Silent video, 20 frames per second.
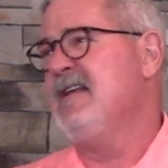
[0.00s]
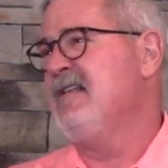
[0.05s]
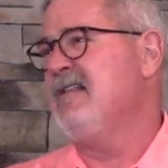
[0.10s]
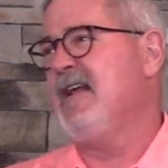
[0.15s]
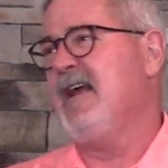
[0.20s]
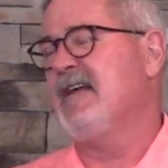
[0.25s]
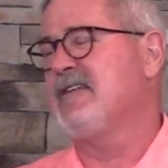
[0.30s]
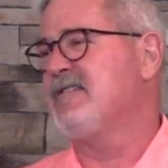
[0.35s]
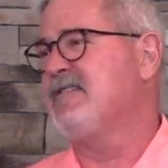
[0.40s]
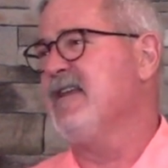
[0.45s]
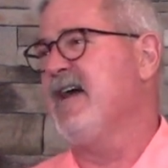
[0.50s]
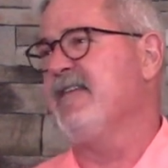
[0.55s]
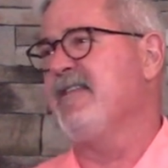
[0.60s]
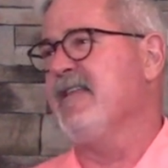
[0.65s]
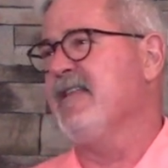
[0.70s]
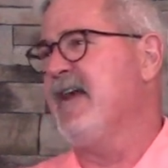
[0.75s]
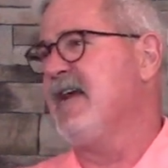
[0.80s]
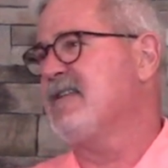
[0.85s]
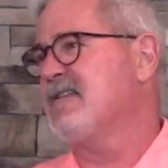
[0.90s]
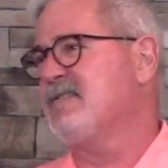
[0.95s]
that's
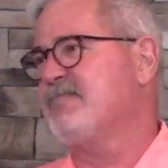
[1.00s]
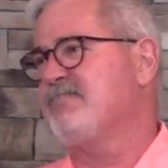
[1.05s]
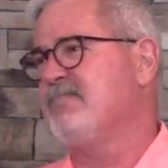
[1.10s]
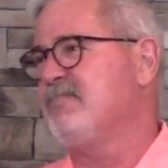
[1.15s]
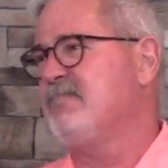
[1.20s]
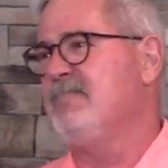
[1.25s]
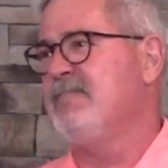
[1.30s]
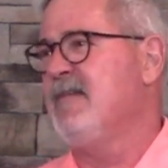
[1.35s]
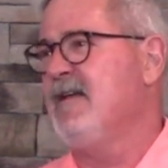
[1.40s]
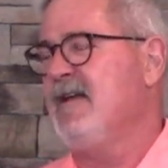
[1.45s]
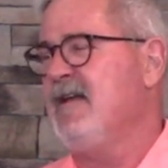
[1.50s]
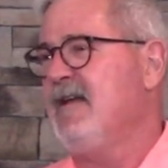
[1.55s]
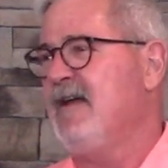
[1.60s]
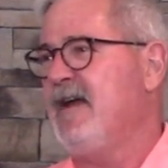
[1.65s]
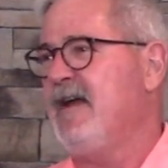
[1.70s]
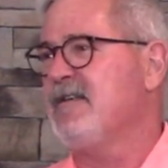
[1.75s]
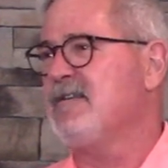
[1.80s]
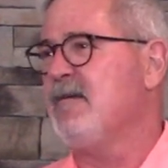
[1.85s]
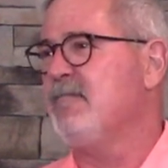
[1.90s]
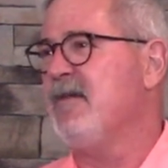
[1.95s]
nothing. That's
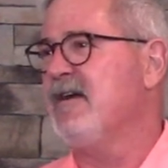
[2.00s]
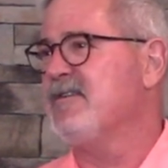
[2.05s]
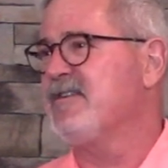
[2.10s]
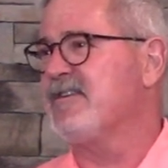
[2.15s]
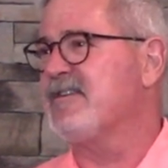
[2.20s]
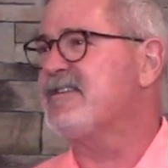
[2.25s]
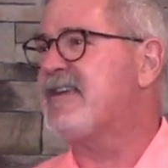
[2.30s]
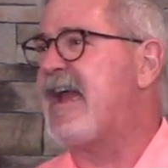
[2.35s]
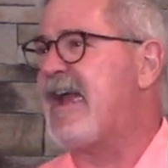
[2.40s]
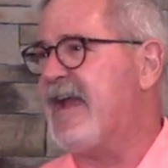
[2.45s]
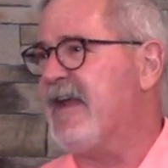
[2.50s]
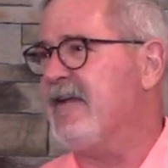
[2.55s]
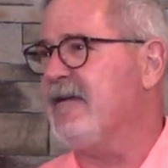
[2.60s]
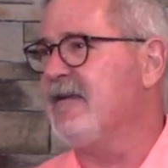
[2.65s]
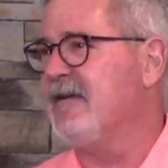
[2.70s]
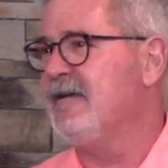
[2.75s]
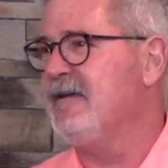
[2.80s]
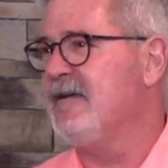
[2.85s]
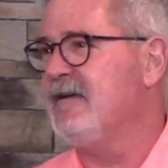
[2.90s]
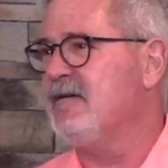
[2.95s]
a bunch of
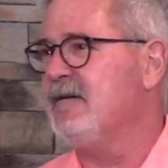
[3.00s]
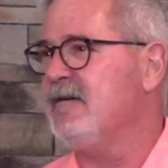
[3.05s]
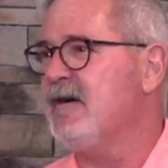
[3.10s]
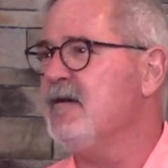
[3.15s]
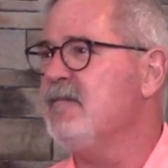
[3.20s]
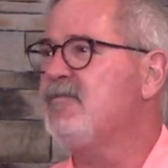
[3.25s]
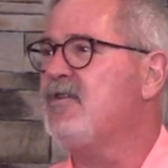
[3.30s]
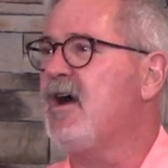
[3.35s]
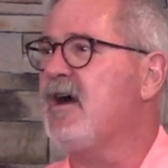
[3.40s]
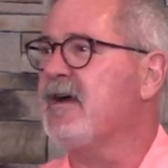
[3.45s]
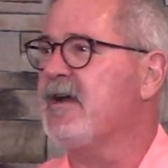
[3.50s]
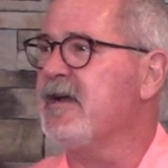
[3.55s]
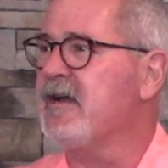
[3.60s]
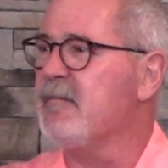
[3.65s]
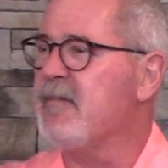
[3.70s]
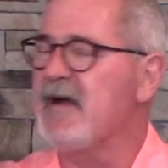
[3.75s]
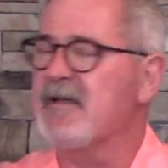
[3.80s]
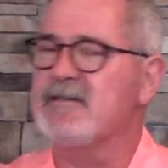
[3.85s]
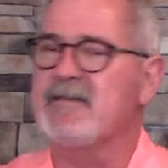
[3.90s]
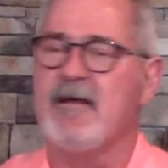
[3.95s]
sand. I'm talking
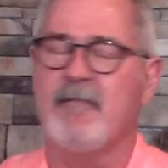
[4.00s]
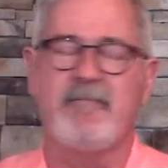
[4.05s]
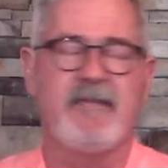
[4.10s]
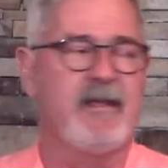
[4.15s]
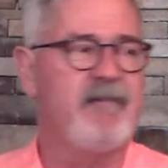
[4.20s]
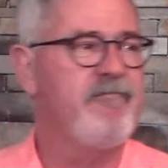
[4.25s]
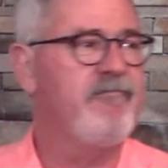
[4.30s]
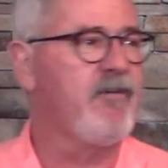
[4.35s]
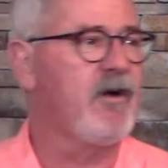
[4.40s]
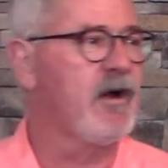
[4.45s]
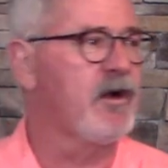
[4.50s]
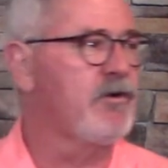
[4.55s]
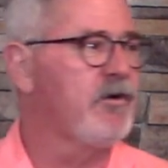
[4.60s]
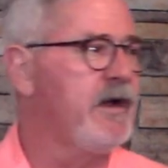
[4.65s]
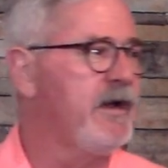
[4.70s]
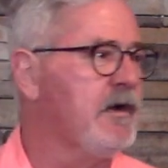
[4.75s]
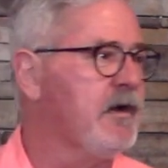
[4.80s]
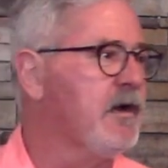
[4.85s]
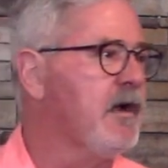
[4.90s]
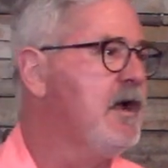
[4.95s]
about something far
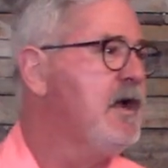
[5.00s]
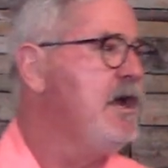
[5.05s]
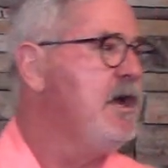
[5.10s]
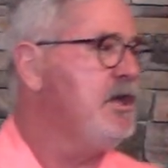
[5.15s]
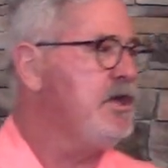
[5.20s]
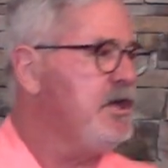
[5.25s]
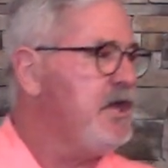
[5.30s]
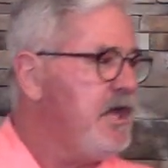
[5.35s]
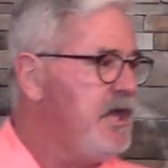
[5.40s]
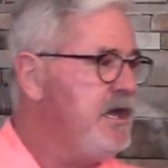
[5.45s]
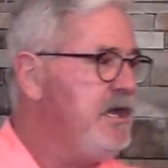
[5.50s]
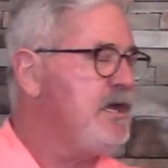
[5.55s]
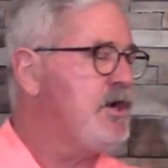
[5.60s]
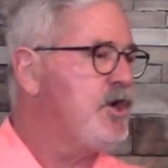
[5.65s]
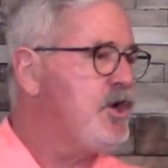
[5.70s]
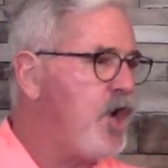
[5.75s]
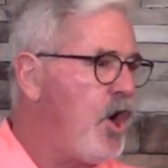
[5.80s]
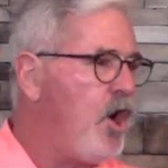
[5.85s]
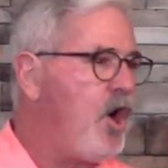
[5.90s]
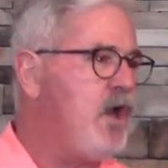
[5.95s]
greater. He
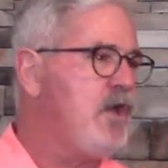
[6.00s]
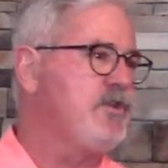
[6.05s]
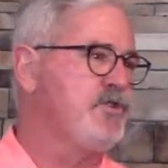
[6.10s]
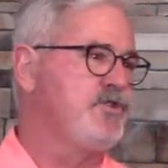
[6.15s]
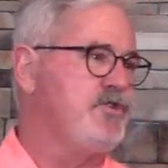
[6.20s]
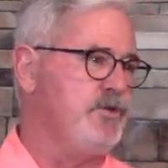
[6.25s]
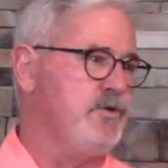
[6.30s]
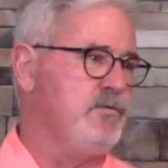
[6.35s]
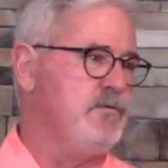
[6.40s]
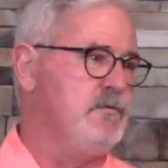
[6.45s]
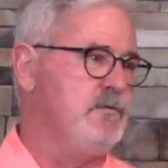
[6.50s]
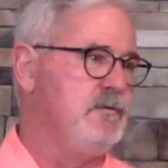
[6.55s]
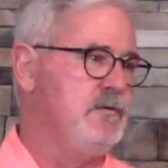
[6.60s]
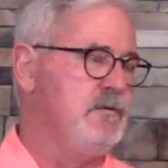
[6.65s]
calls you